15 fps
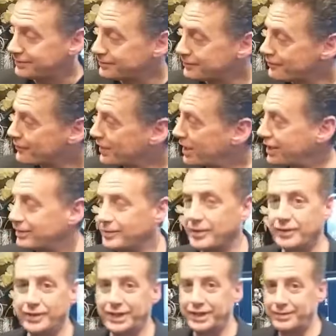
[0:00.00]
I am holding
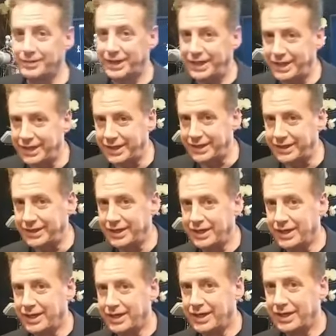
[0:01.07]
in my hand
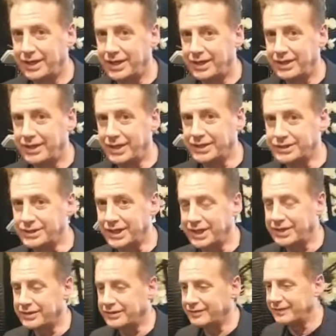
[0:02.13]
the entire
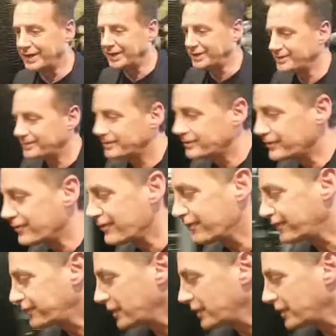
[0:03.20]
event. I